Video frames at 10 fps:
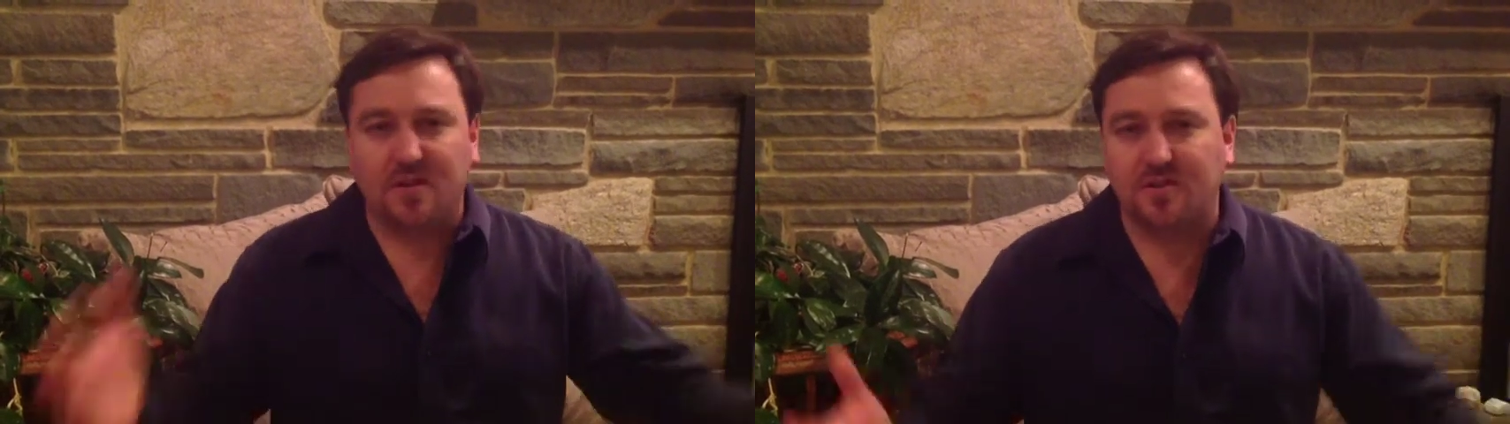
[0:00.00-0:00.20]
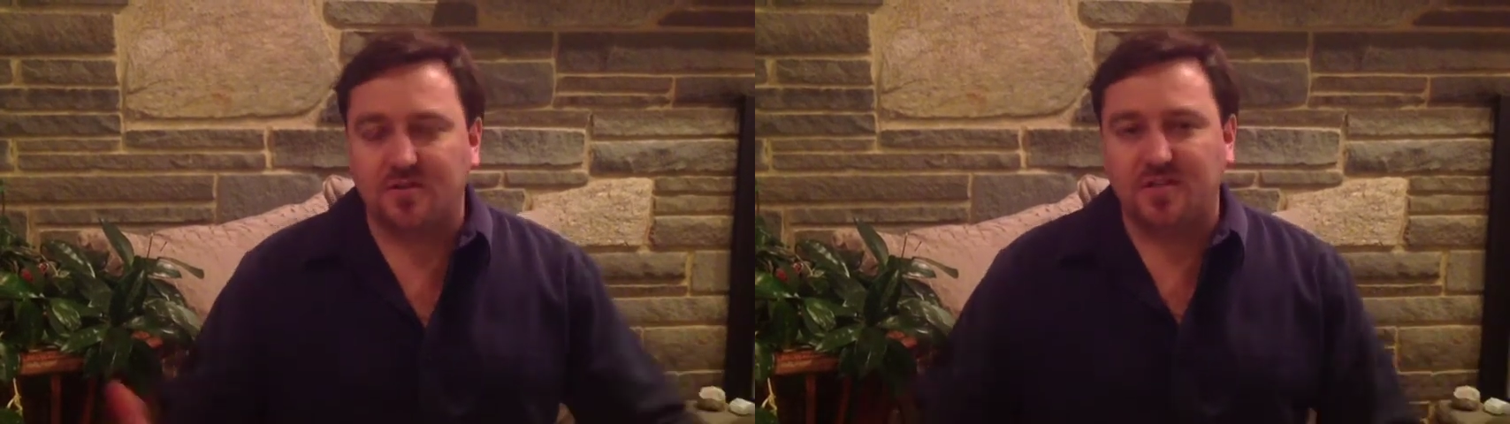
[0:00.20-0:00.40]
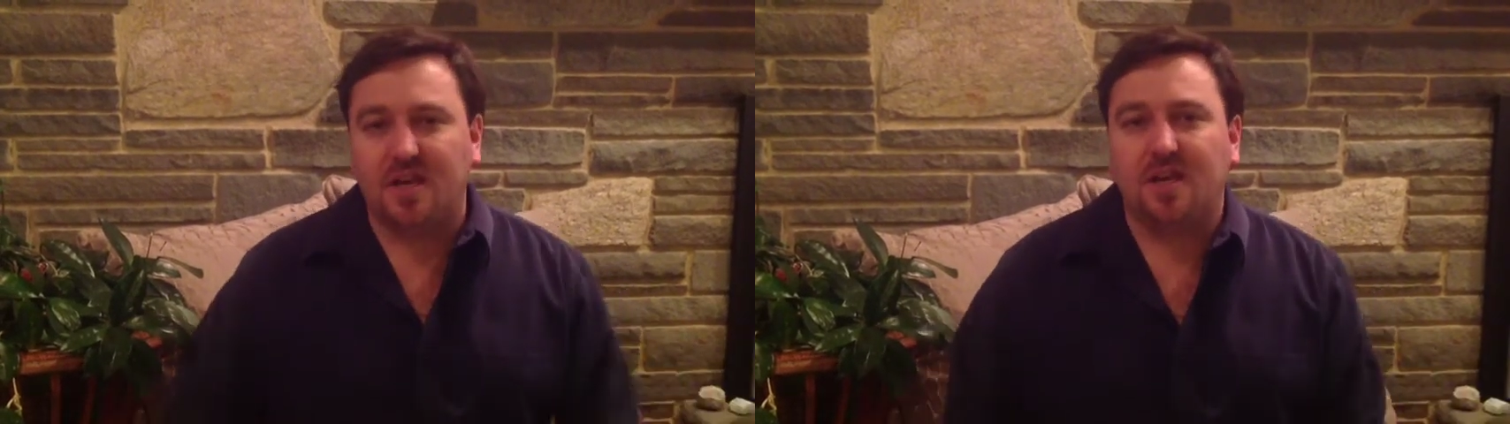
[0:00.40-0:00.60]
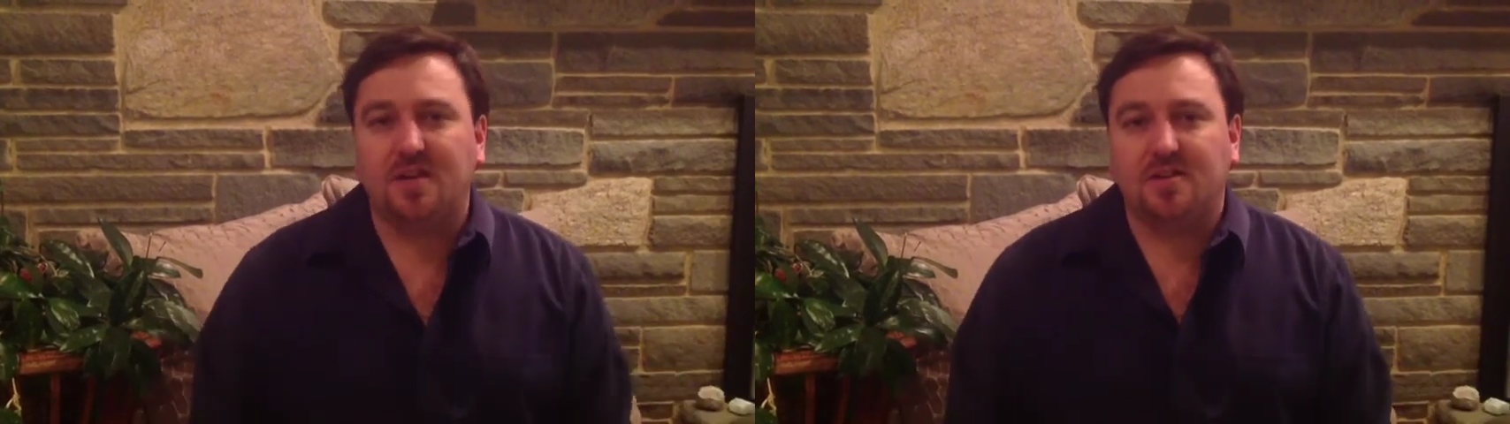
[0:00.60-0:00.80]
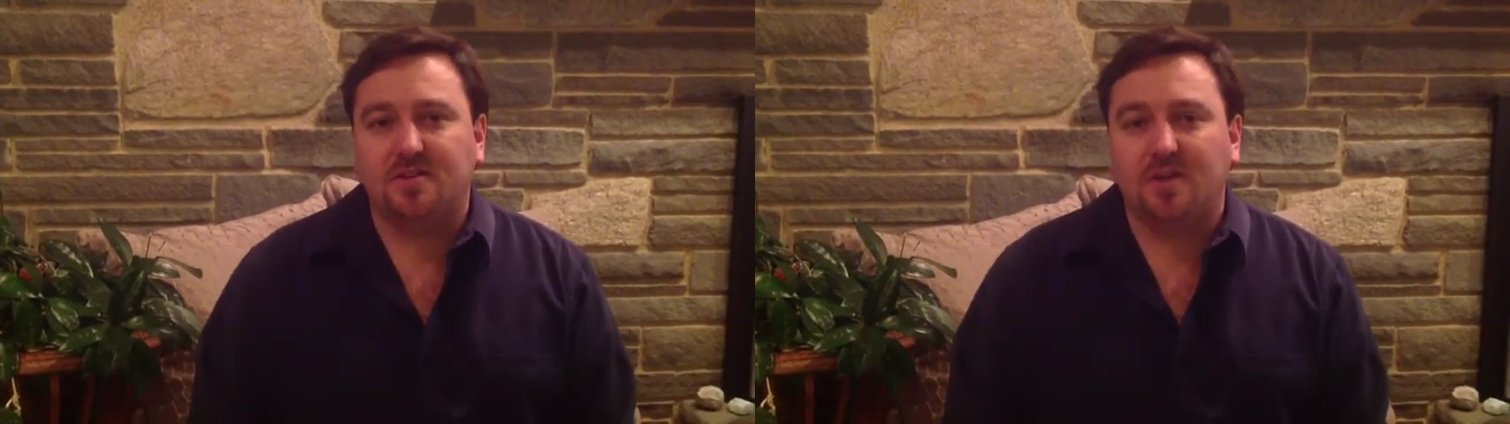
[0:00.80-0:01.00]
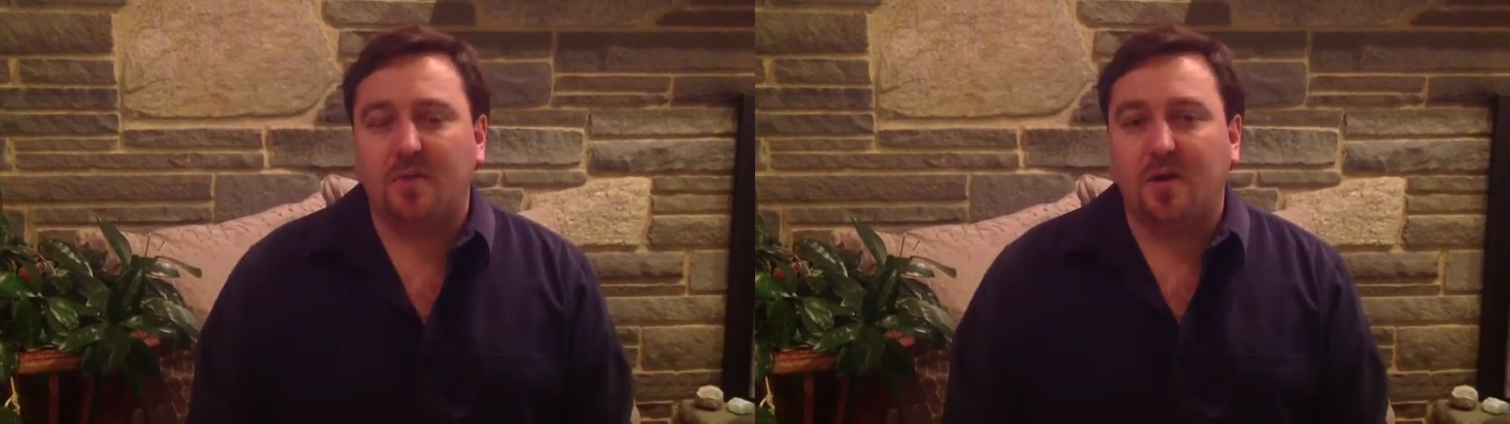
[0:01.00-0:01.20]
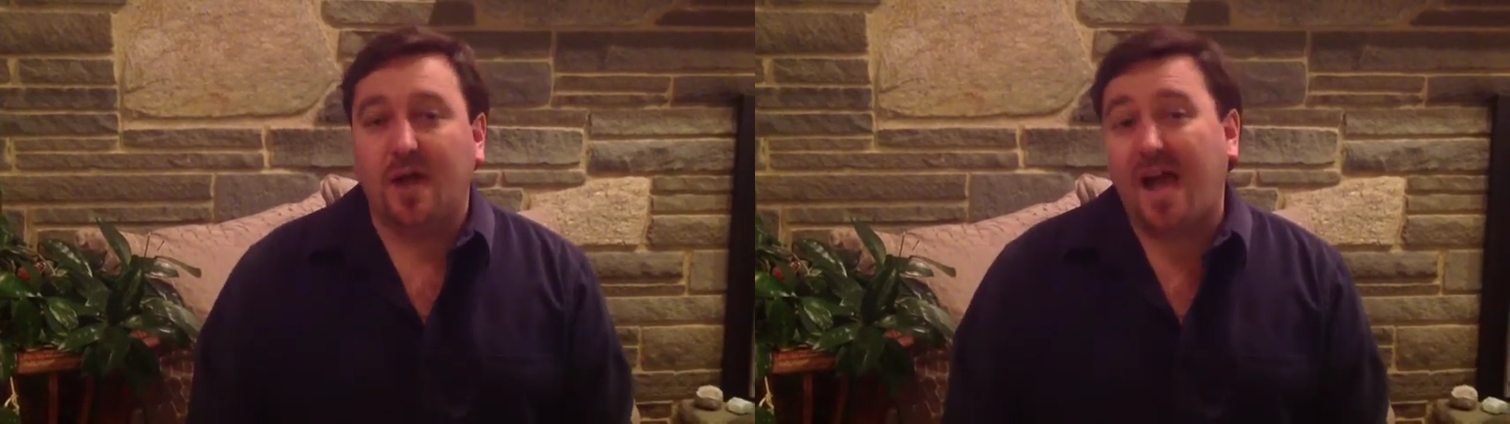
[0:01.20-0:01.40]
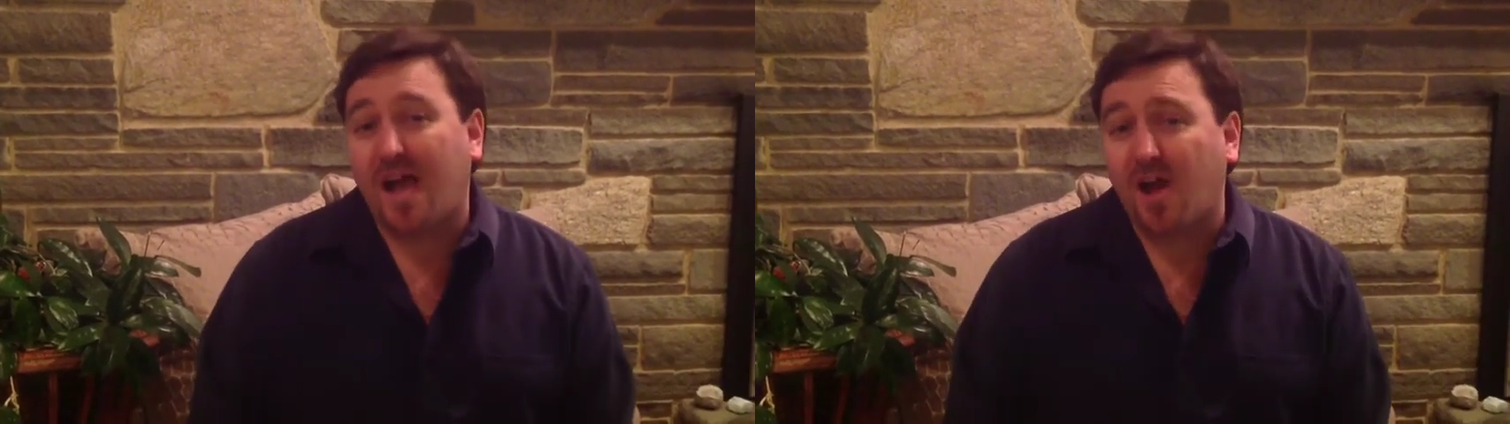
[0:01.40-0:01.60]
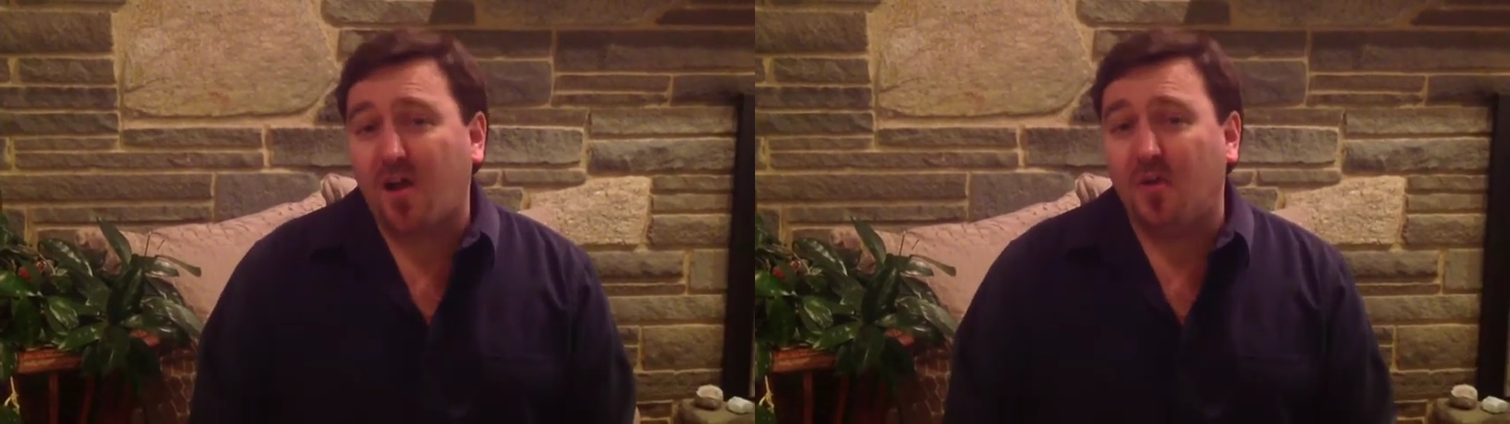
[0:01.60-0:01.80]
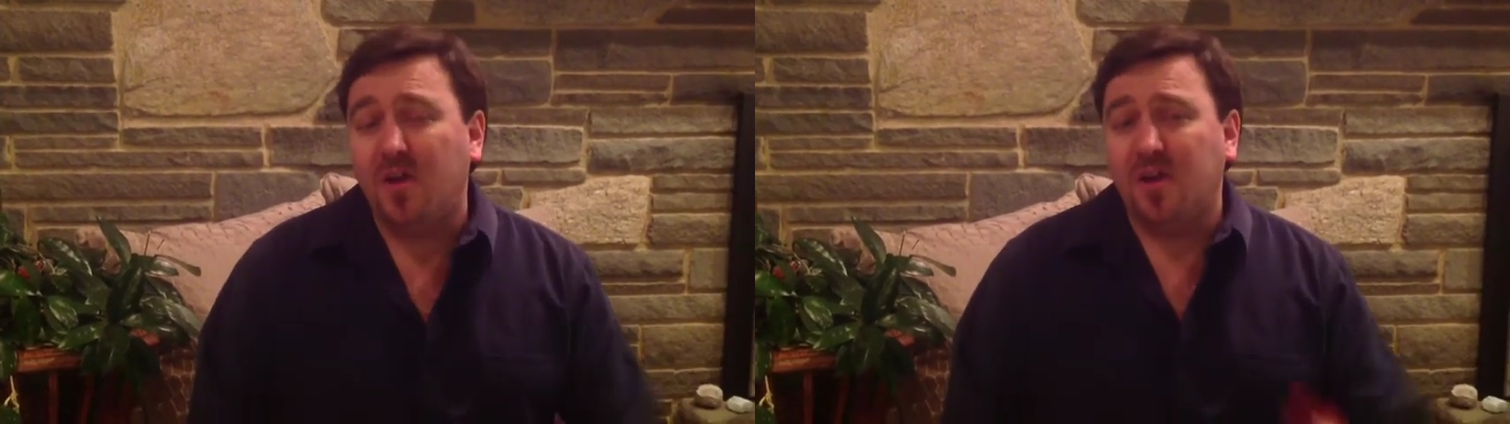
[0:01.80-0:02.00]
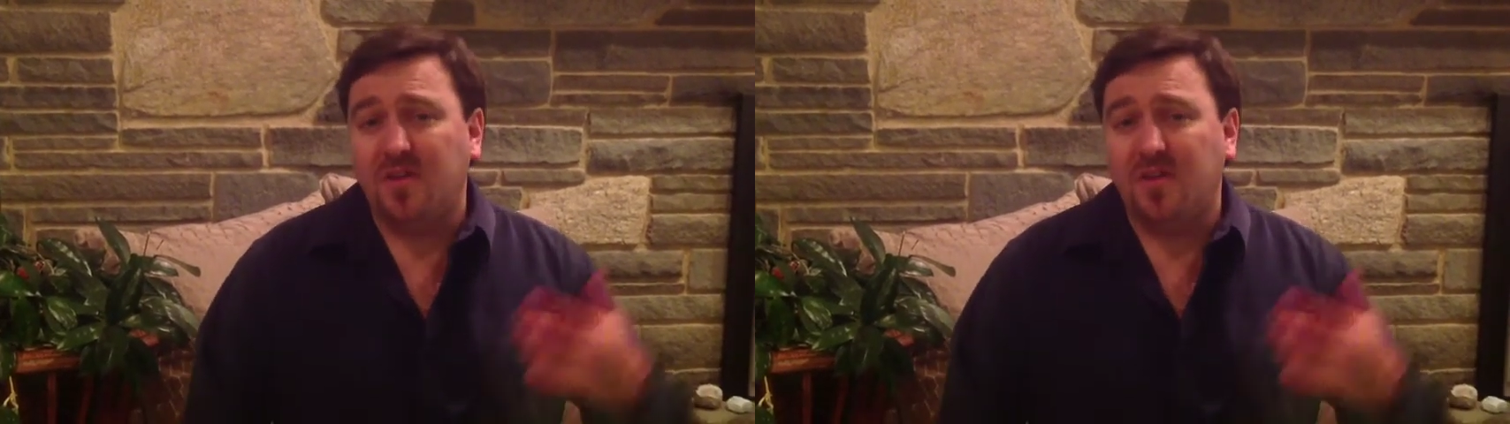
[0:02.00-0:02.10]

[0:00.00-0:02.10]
understanding about how